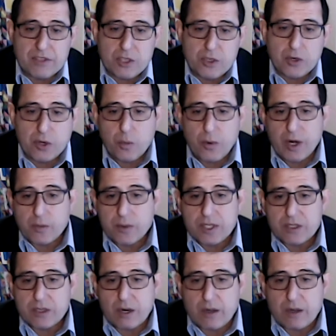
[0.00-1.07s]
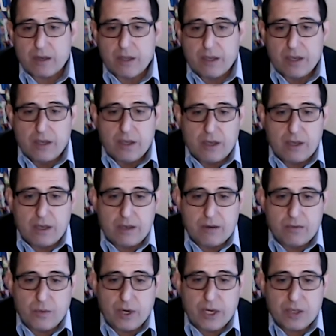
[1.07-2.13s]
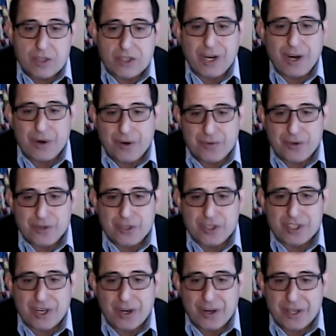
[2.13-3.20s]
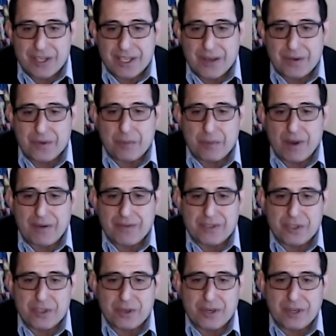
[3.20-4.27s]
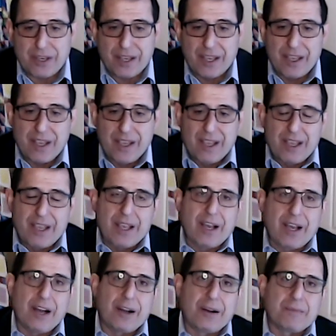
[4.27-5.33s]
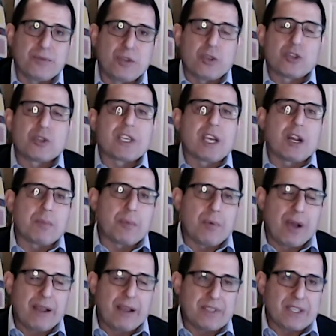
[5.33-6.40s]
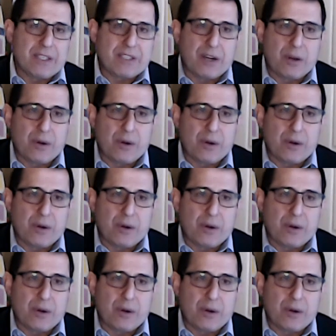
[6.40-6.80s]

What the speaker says: journey, where do we start? Where do you start if you're just starting down the privacy journey? Do you set up a privacy center of